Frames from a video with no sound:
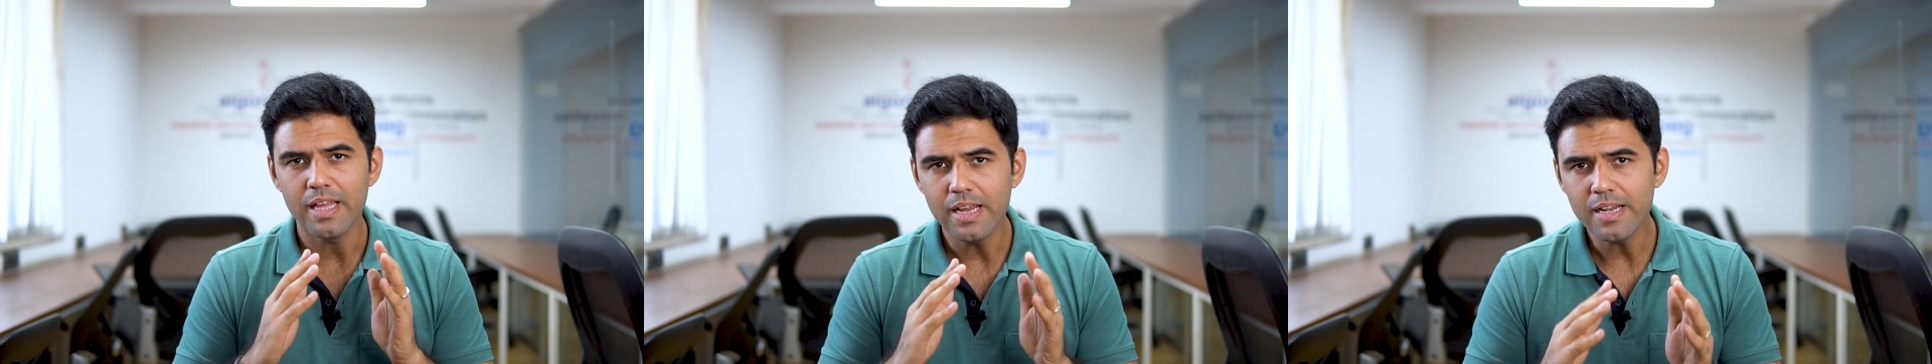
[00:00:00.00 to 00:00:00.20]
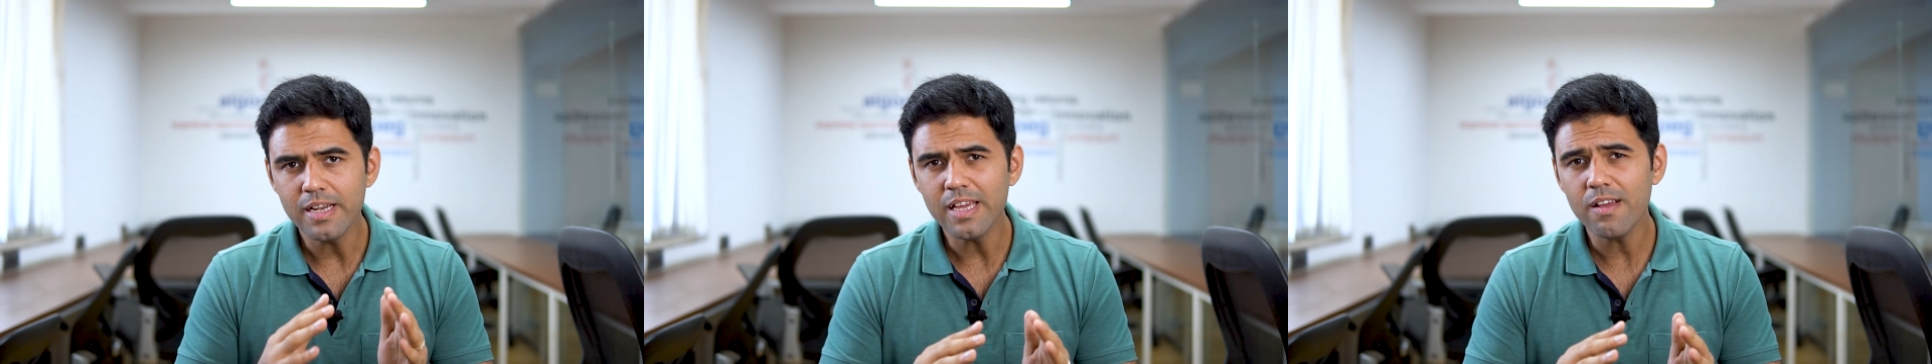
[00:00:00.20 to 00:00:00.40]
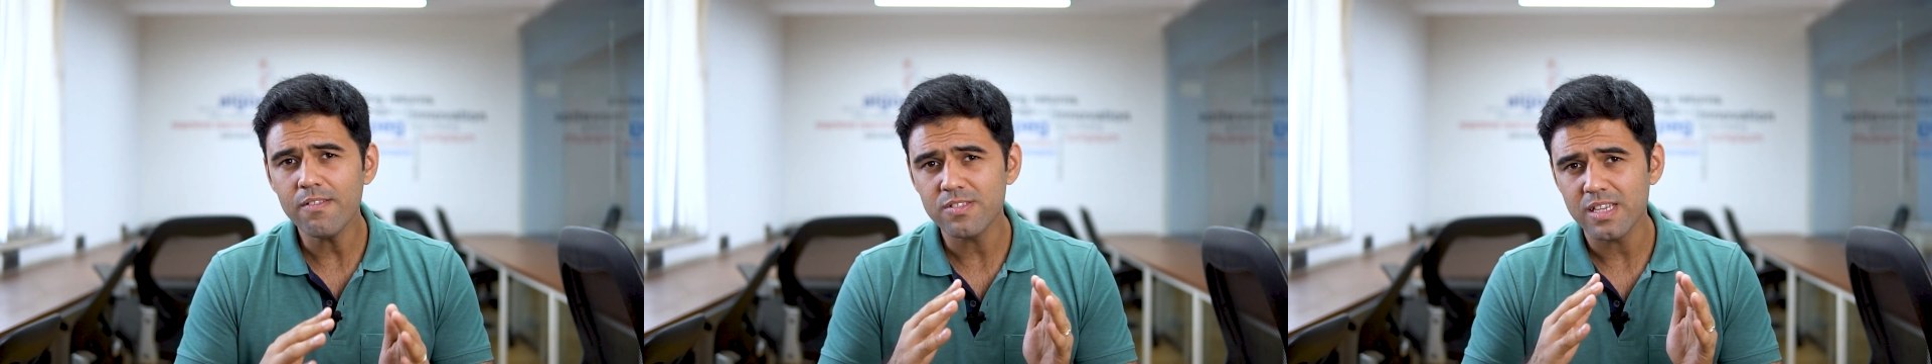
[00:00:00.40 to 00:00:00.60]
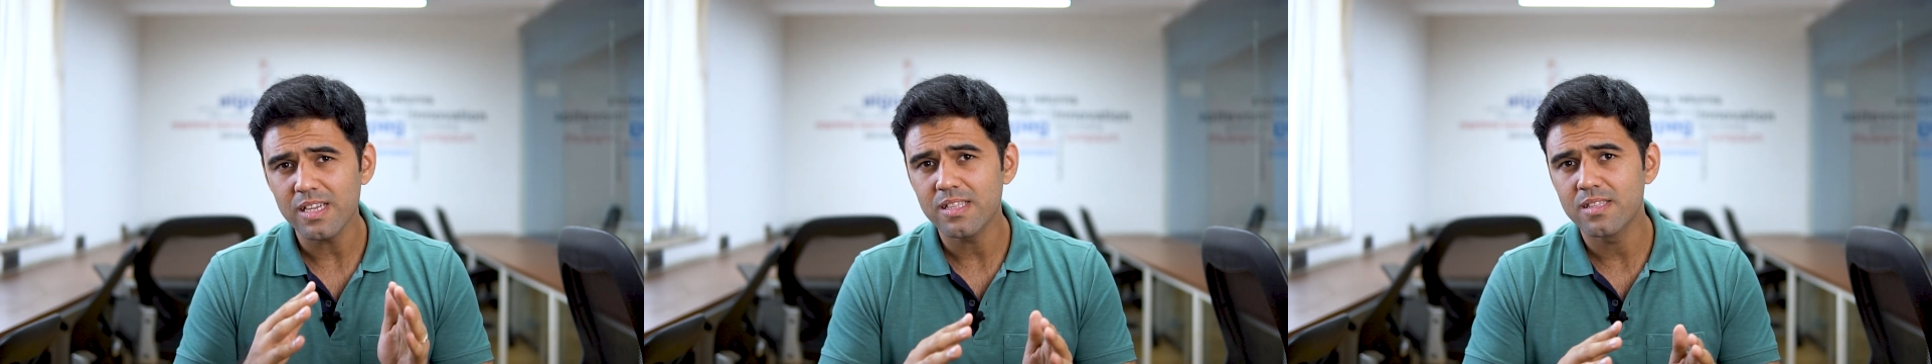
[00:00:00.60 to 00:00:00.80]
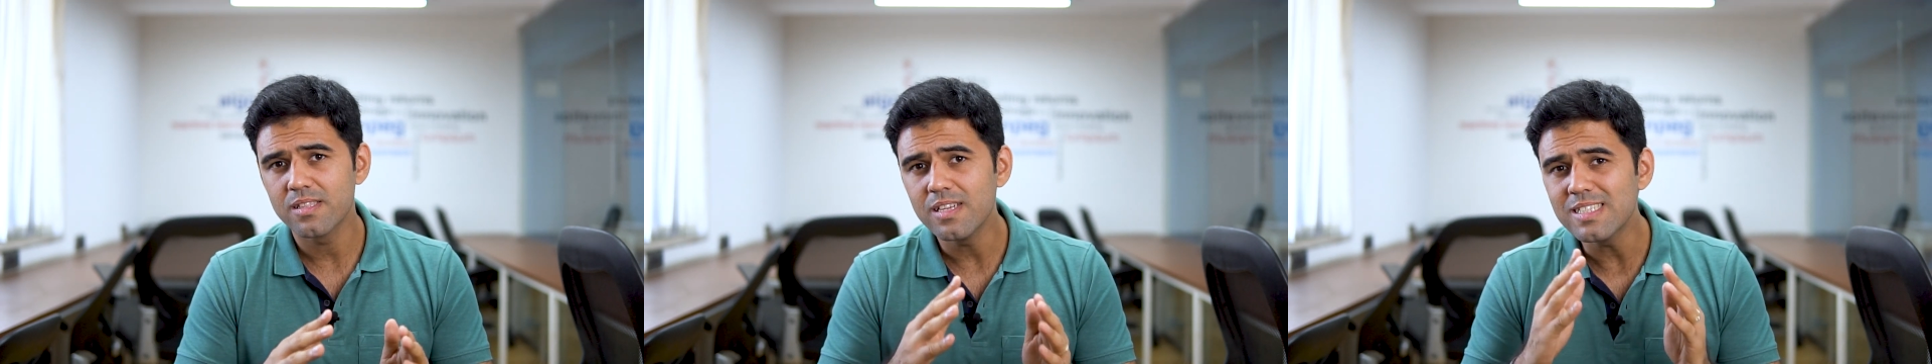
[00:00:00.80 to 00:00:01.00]
ETFs
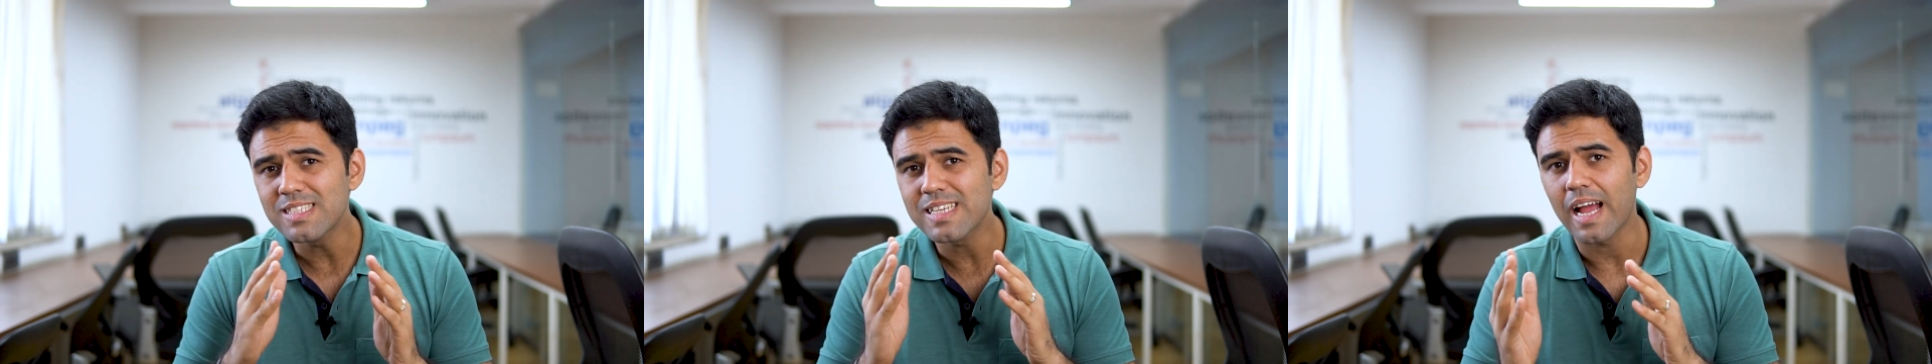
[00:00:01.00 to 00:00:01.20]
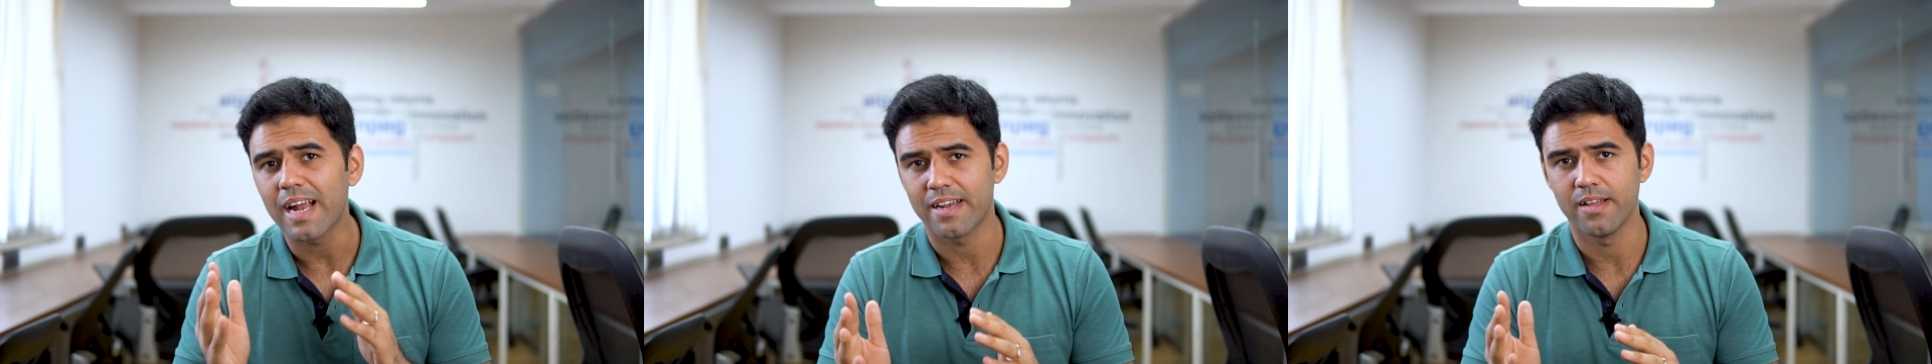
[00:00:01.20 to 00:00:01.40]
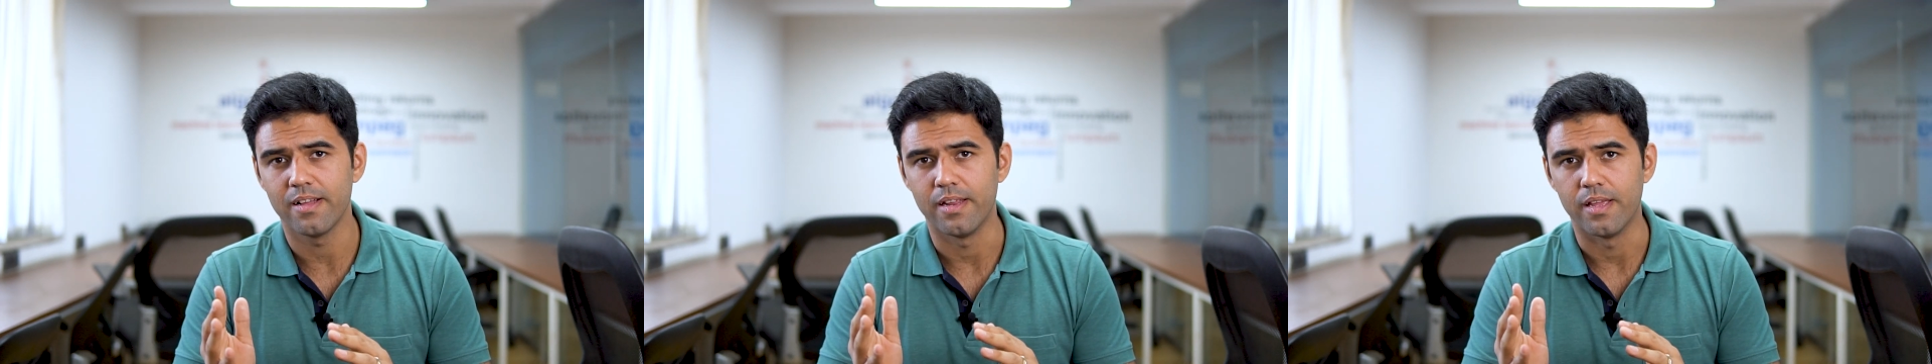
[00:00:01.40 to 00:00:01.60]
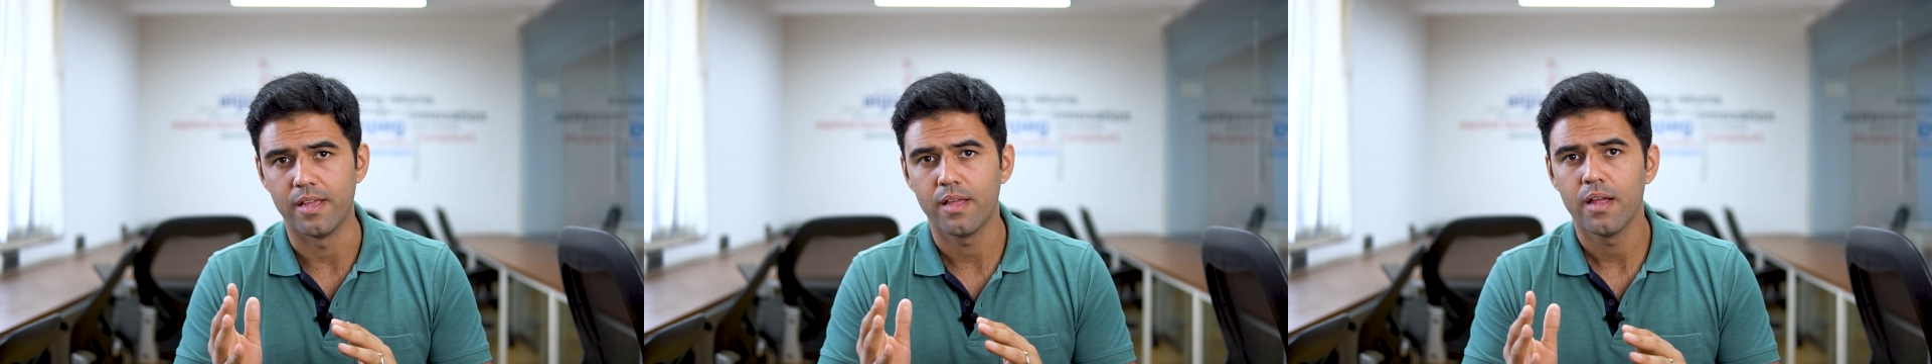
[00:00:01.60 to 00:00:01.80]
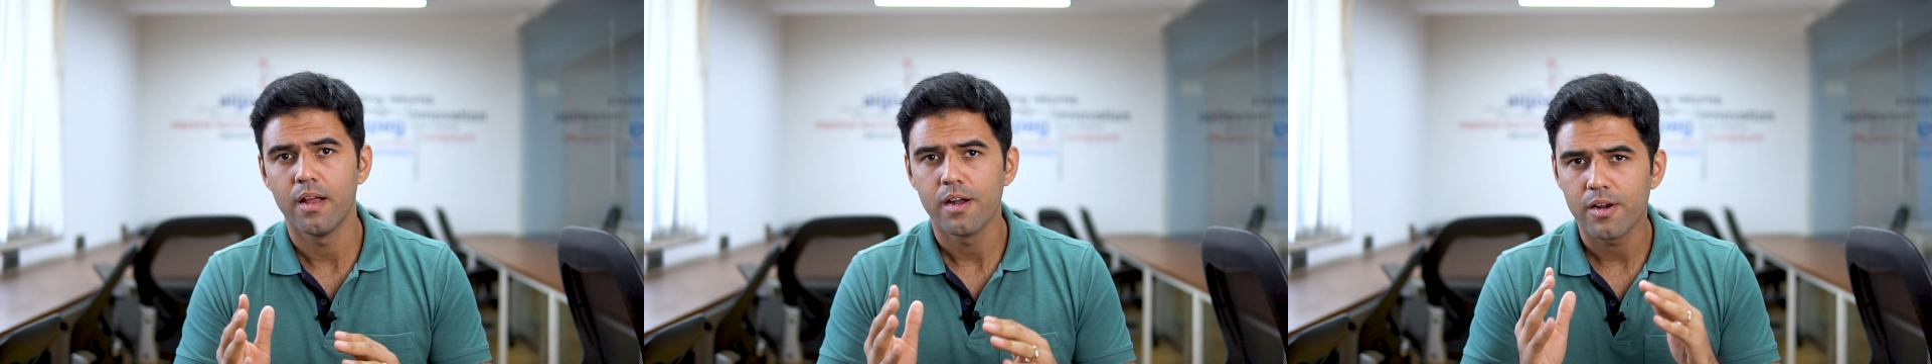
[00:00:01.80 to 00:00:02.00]
in this category